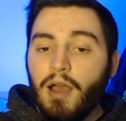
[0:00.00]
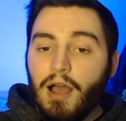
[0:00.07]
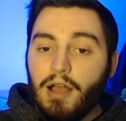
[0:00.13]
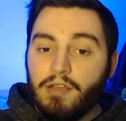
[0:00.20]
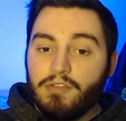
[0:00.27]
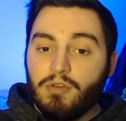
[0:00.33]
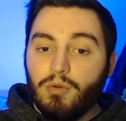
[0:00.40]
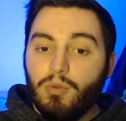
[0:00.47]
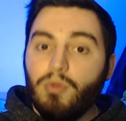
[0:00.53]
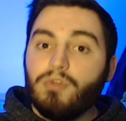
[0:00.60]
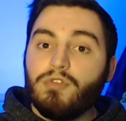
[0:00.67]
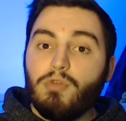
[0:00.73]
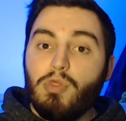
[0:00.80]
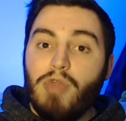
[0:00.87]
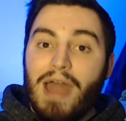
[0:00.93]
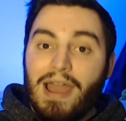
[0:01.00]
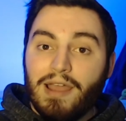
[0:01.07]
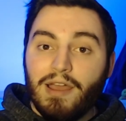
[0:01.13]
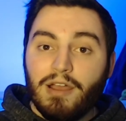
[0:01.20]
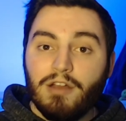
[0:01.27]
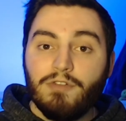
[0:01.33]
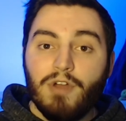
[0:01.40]
So that
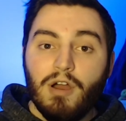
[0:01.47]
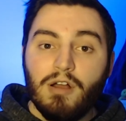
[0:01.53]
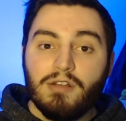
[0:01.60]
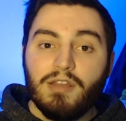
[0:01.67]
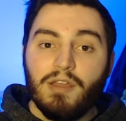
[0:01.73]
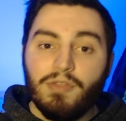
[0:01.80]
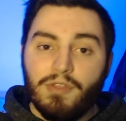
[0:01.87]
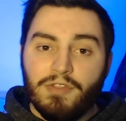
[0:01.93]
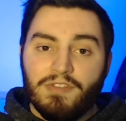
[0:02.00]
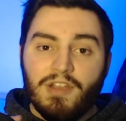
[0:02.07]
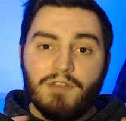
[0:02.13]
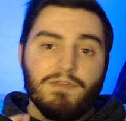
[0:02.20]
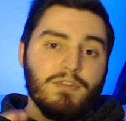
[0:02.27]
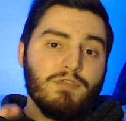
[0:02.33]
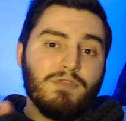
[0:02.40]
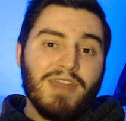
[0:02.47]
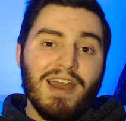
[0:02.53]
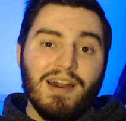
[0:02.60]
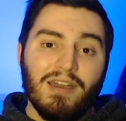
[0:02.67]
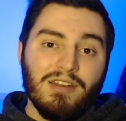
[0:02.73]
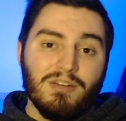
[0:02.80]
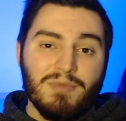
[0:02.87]
kind of content, the stuff you've
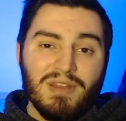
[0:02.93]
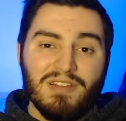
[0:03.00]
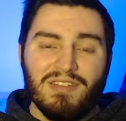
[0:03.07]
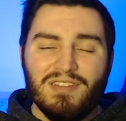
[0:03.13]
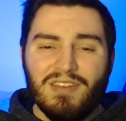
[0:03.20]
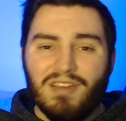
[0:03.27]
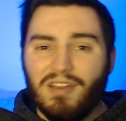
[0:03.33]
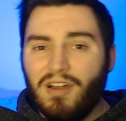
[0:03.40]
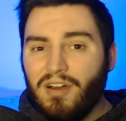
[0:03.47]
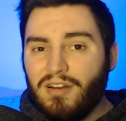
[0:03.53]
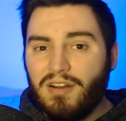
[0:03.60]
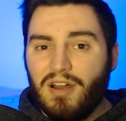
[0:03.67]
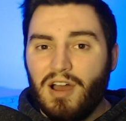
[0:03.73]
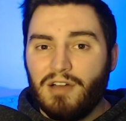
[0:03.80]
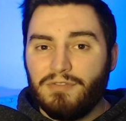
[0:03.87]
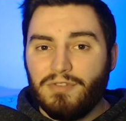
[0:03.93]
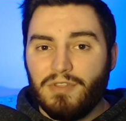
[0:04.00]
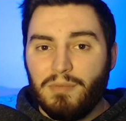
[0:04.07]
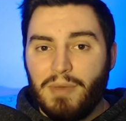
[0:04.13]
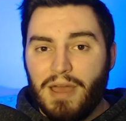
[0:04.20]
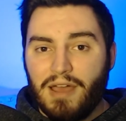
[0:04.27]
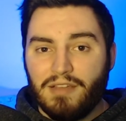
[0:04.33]
kind of been seeing on and off for the
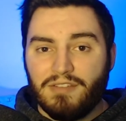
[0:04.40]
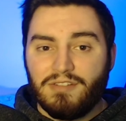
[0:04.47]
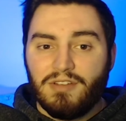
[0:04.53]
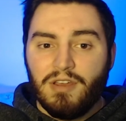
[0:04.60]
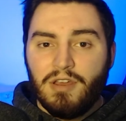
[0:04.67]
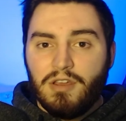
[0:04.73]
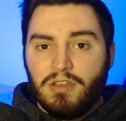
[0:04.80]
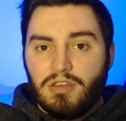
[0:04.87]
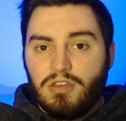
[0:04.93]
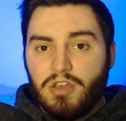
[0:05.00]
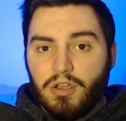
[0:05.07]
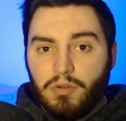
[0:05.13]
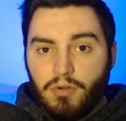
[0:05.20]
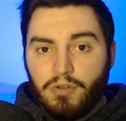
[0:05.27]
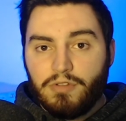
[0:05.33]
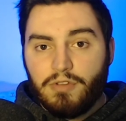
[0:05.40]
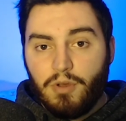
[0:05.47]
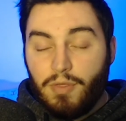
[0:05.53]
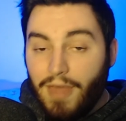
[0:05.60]
past year or so,